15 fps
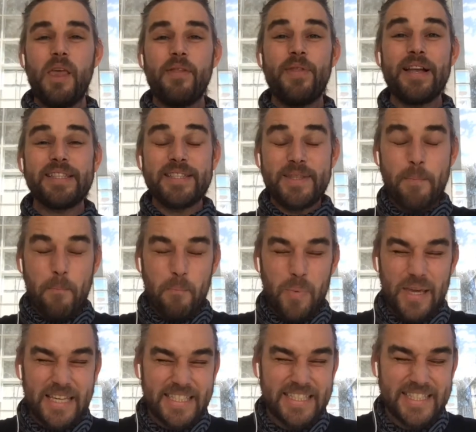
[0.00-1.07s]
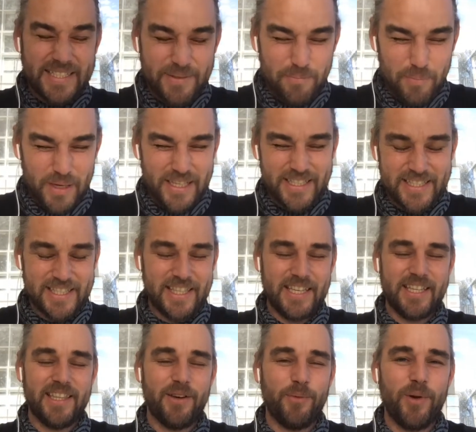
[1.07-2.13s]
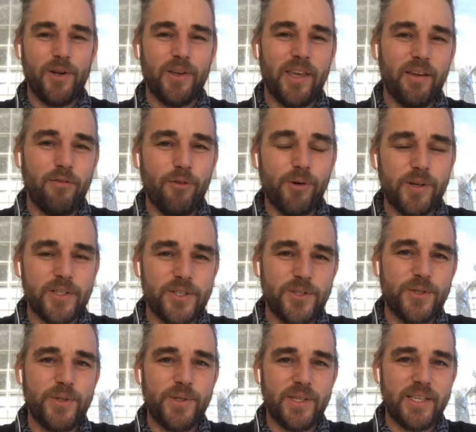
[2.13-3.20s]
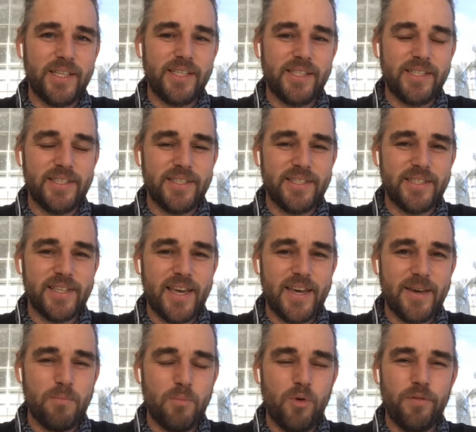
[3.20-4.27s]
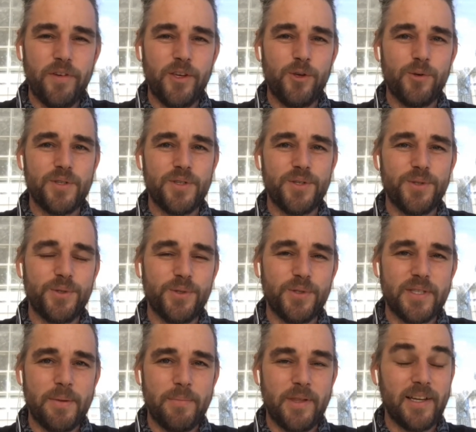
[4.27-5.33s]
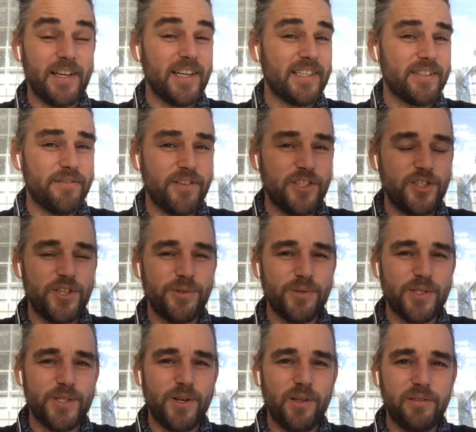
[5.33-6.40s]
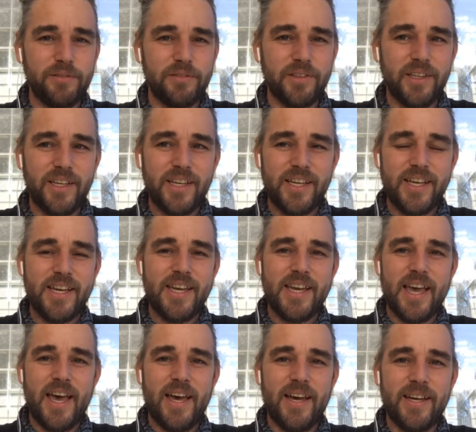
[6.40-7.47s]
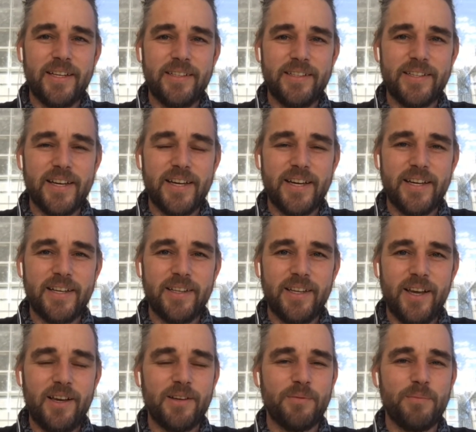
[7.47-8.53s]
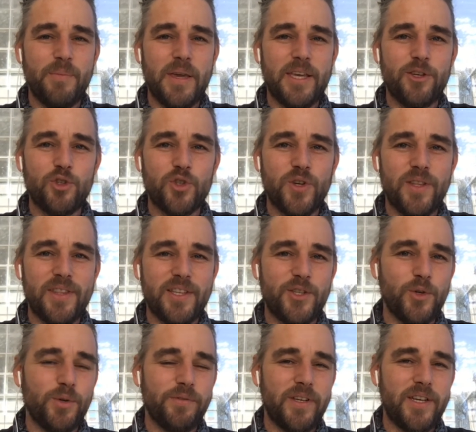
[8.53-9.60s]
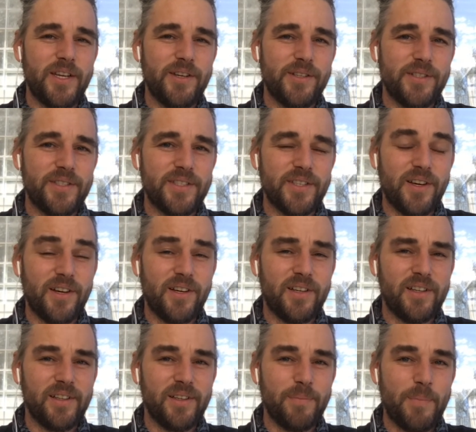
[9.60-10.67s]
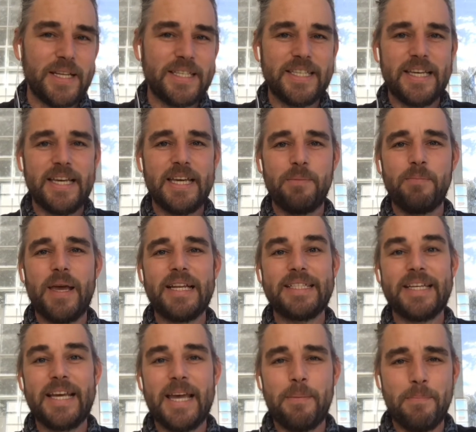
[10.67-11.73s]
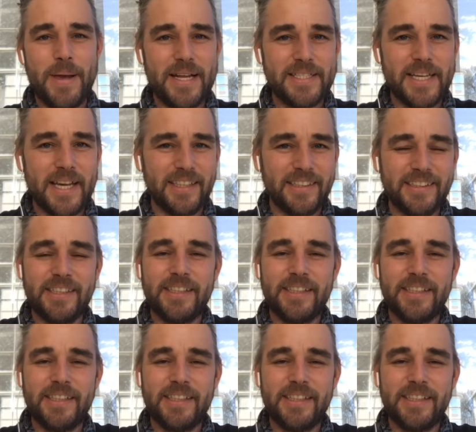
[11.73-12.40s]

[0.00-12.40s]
that's the biggest thing that we're looking forward to, is moving you to something like DaVinci Resolve. And making sure that your videos are better and better and better.